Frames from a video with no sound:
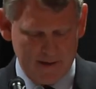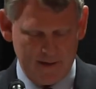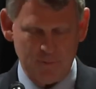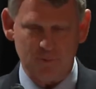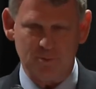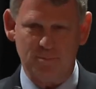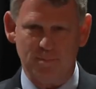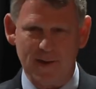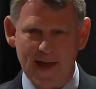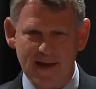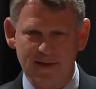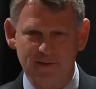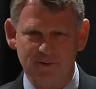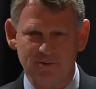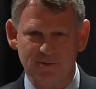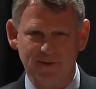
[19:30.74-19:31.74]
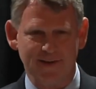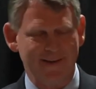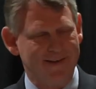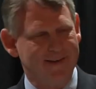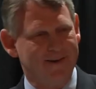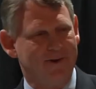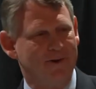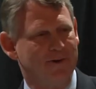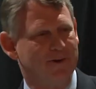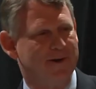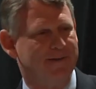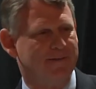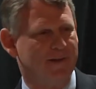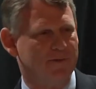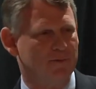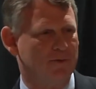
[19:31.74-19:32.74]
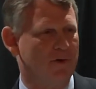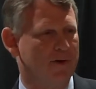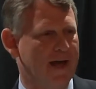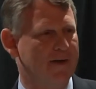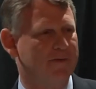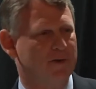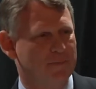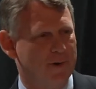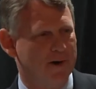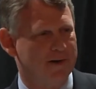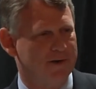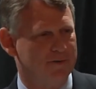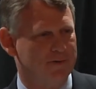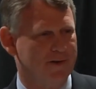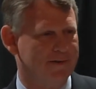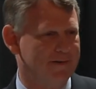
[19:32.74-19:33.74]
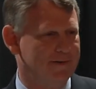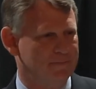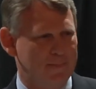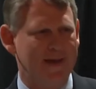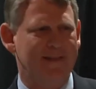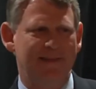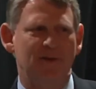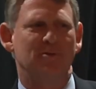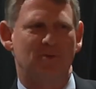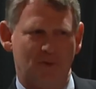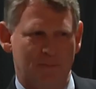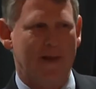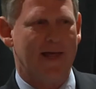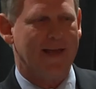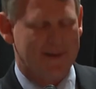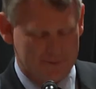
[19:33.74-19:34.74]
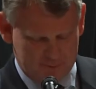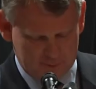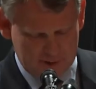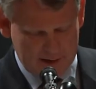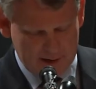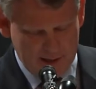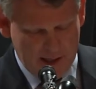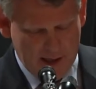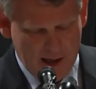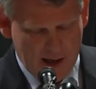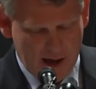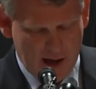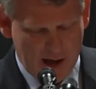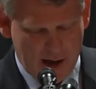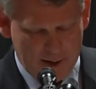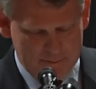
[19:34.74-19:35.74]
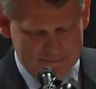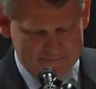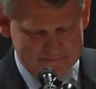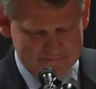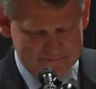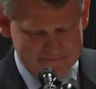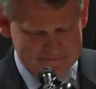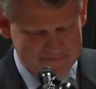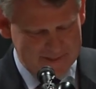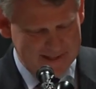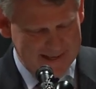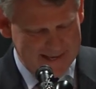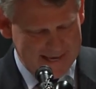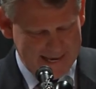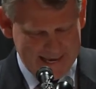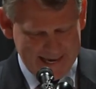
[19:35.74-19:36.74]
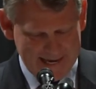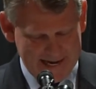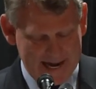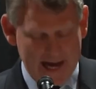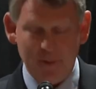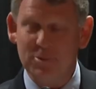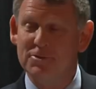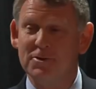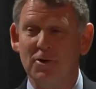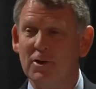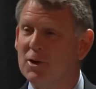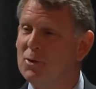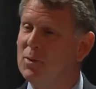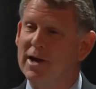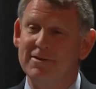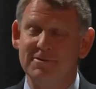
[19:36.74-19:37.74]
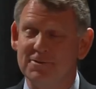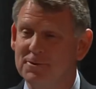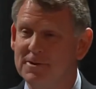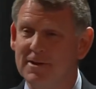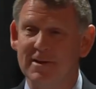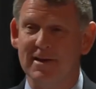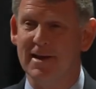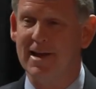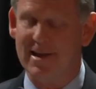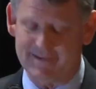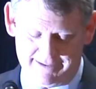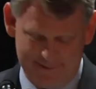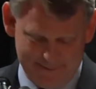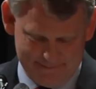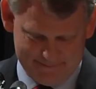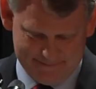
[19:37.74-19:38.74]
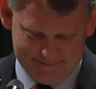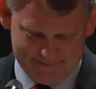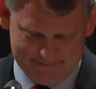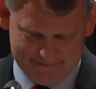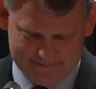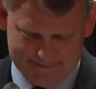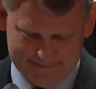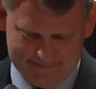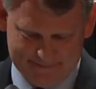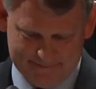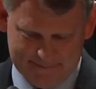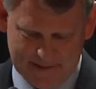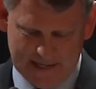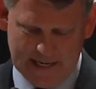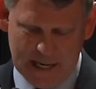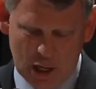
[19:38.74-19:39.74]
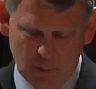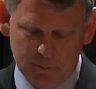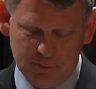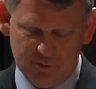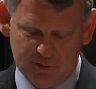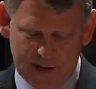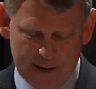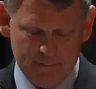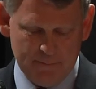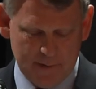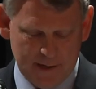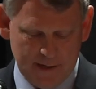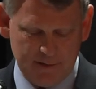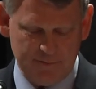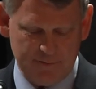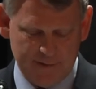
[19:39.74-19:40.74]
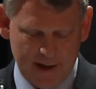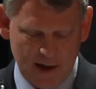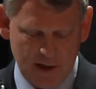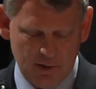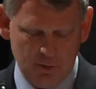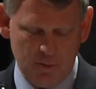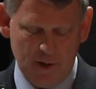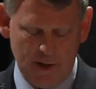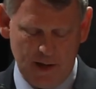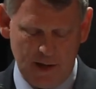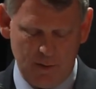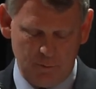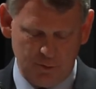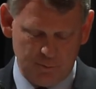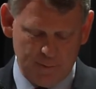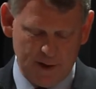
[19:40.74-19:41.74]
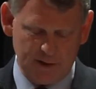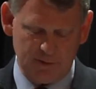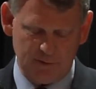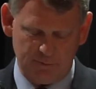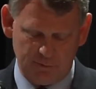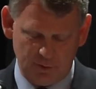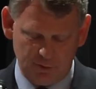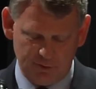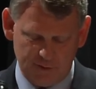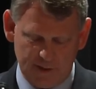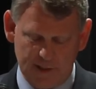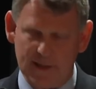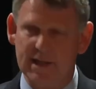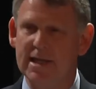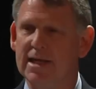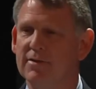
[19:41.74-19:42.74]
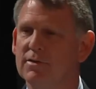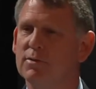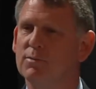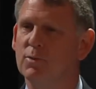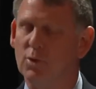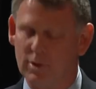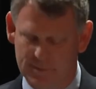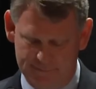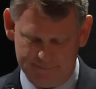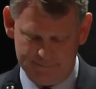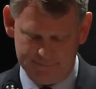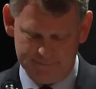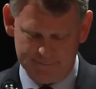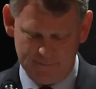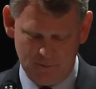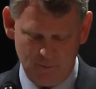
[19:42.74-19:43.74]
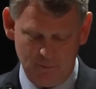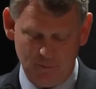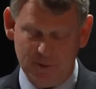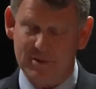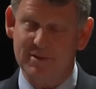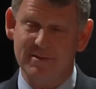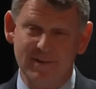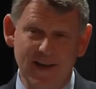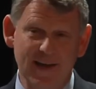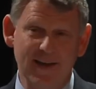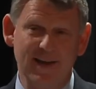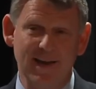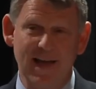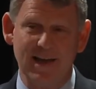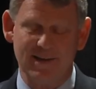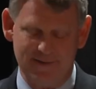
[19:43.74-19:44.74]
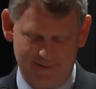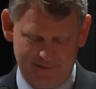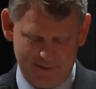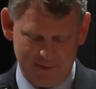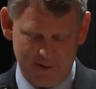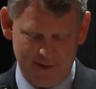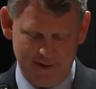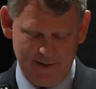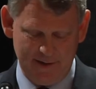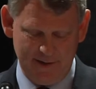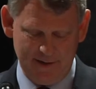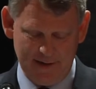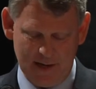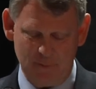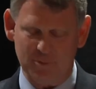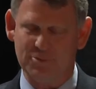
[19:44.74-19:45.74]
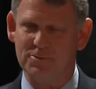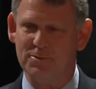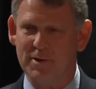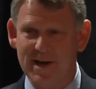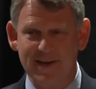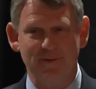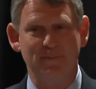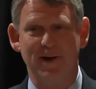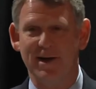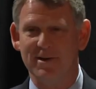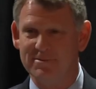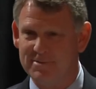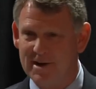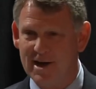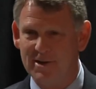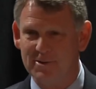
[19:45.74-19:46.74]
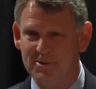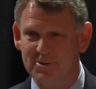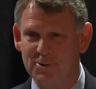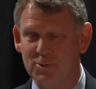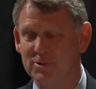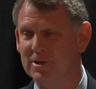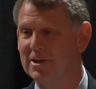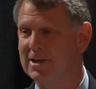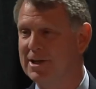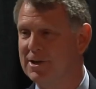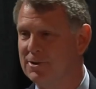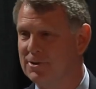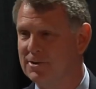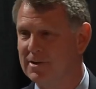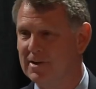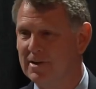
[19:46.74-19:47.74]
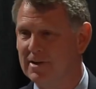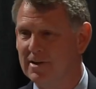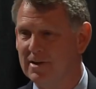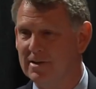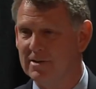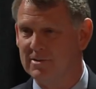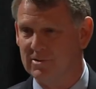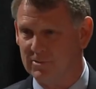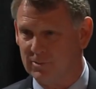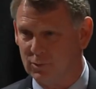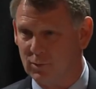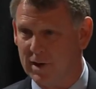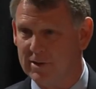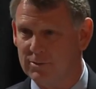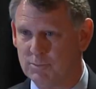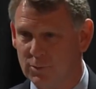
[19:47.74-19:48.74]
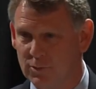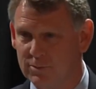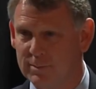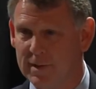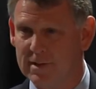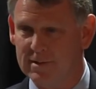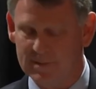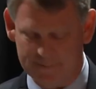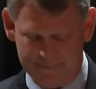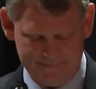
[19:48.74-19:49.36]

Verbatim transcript: It was black history. Earlier, he says, it was called African American history. I said, back then it was called black history. Um, and I was the only white student in the class. It helped shape me to value and respect diversity even more, which is saying a lot considering I was raised by a father who was a leader in the civil rights movement.